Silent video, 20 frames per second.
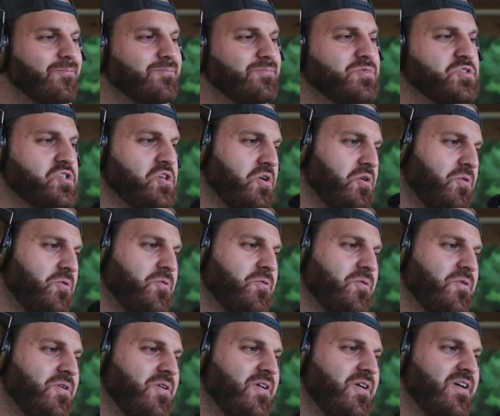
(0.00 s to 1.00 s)
So
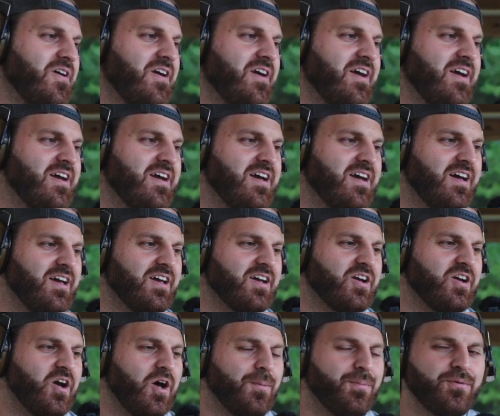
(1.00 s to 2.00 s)

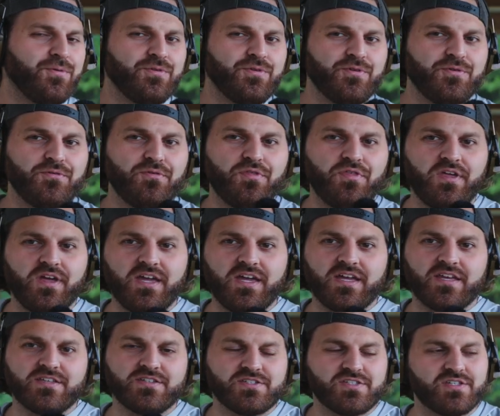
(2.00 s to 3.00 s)
couple new
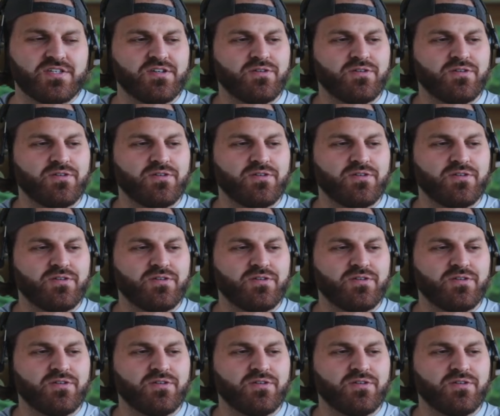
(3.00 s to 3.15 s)
things.